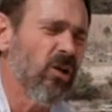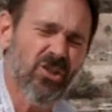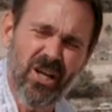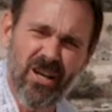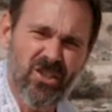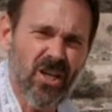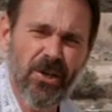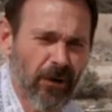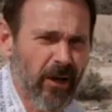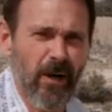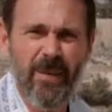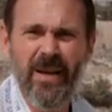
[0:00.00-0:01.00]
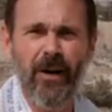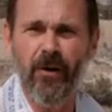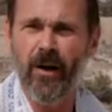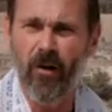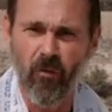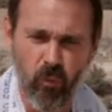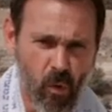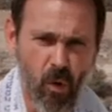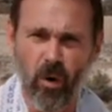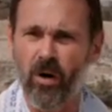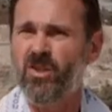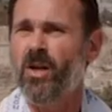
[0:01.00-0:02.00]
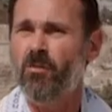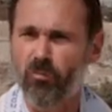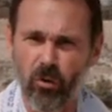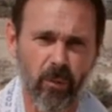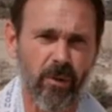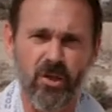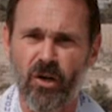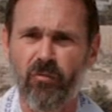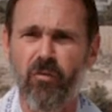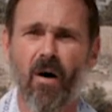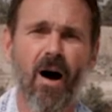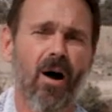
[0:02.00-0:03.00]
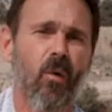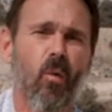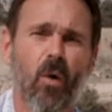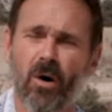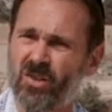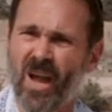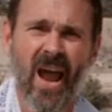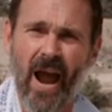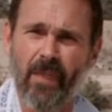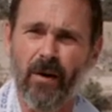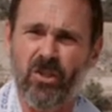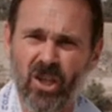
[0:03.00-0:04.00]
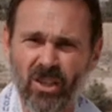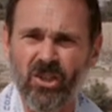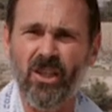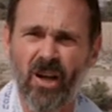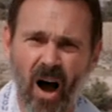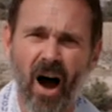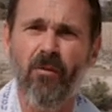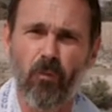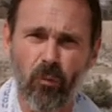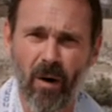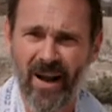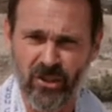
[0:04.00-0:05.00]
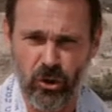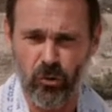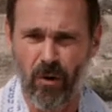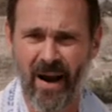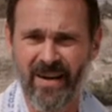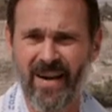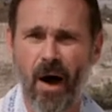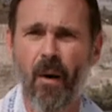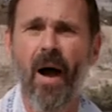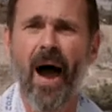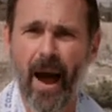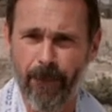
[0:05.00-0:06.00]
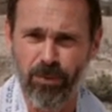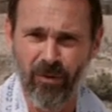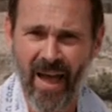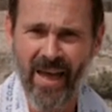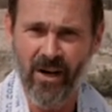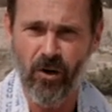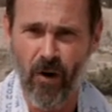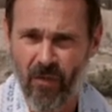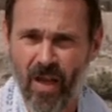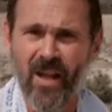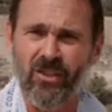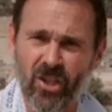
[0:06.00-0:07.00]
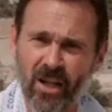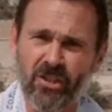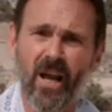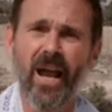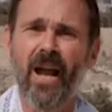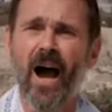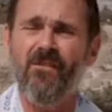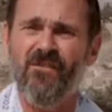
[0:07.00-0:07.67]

Jesus said, "You're going to be hearing of wars and rumors of wars." And there's such an unrest right now on planet Earth, such a